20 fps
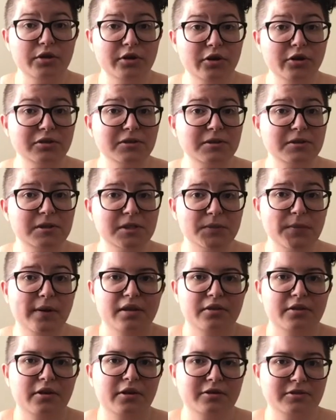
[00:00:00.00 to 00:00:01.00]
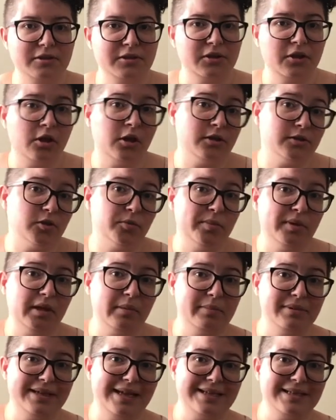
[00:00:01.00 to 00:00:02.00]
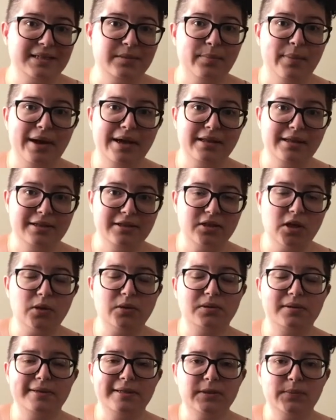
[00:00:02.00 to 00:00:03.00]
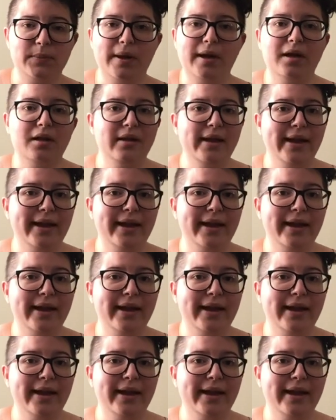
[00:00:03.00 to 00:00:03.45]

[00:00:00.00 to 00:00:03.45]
The nurses as well. The nurses are also being possessed by these ghosts as well,